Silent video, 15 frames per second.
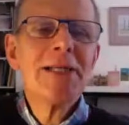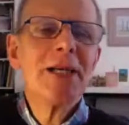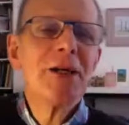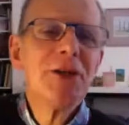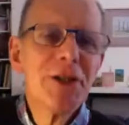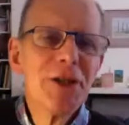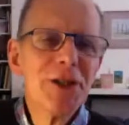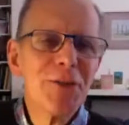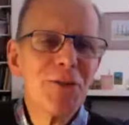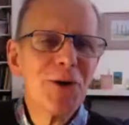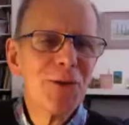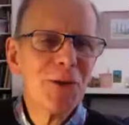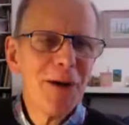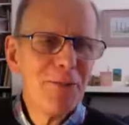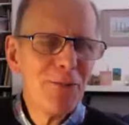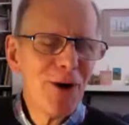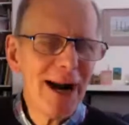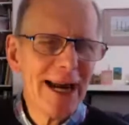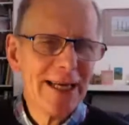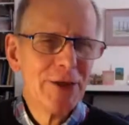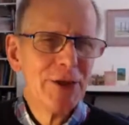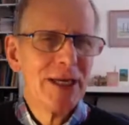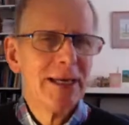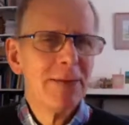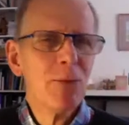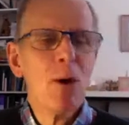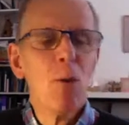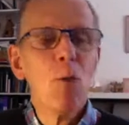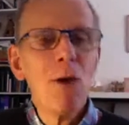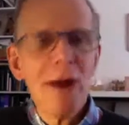a Christian, what do I pray? See,
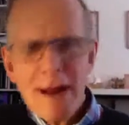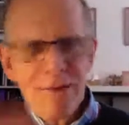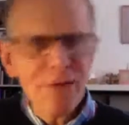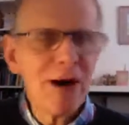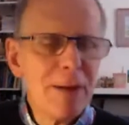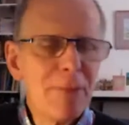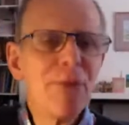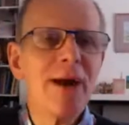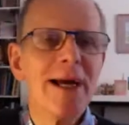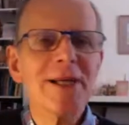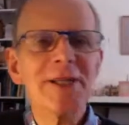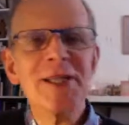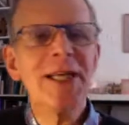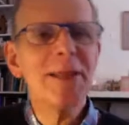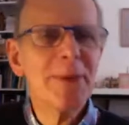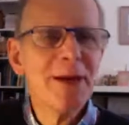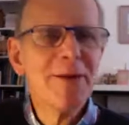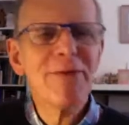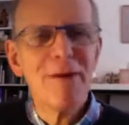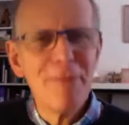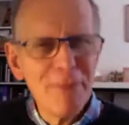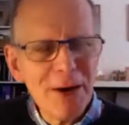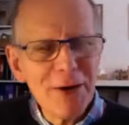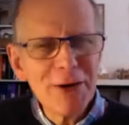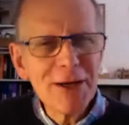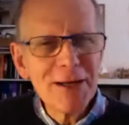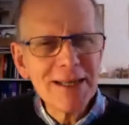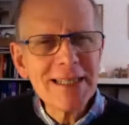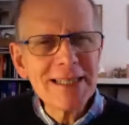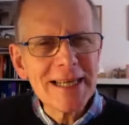well, whatever I pray, it's going to be for a
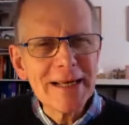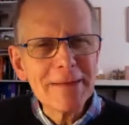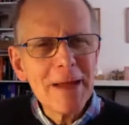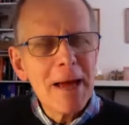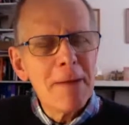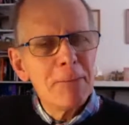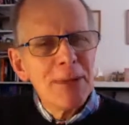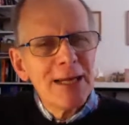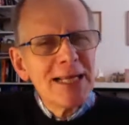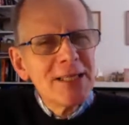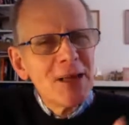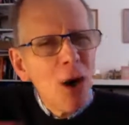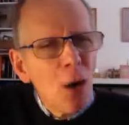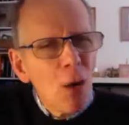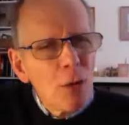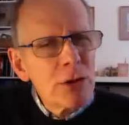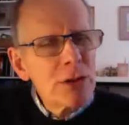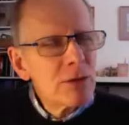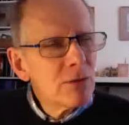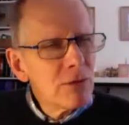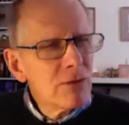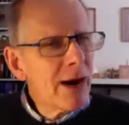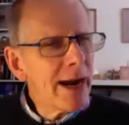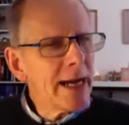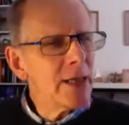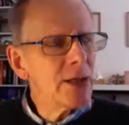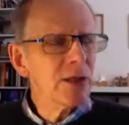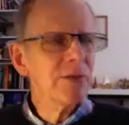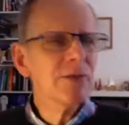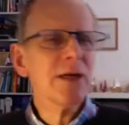miracle, isn't it? But it's the whole
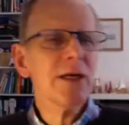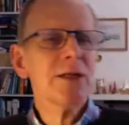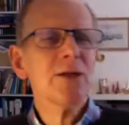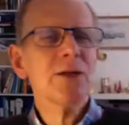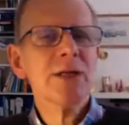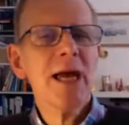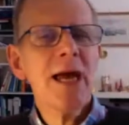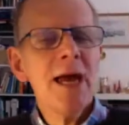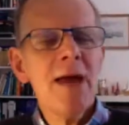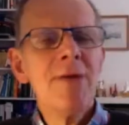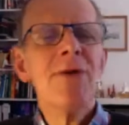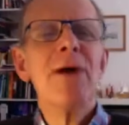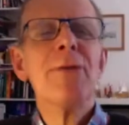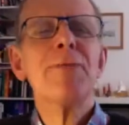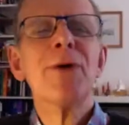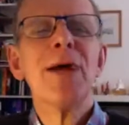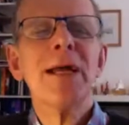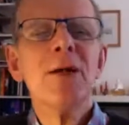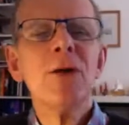range of things, you see. If I pray,